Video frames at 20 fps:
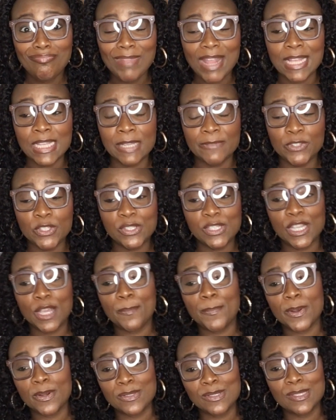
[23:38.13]
If you see a
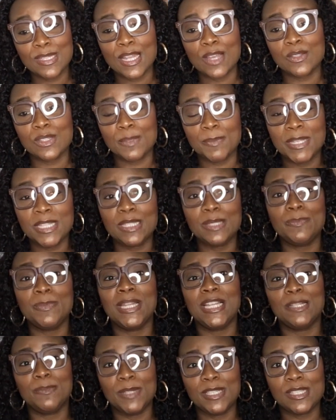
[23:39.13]
person's nails that needs
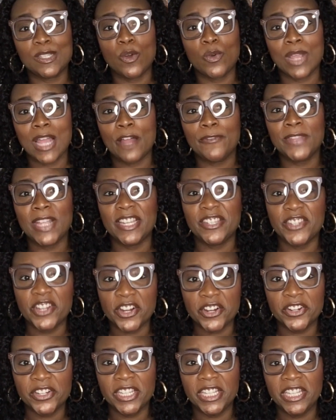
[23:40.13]
to be soaked out, they
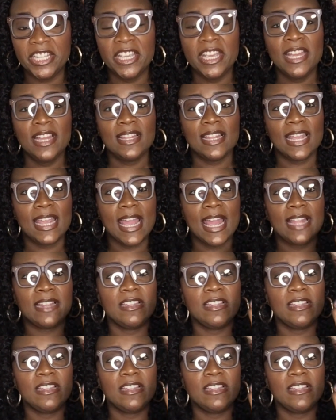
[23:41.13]
dirty, they got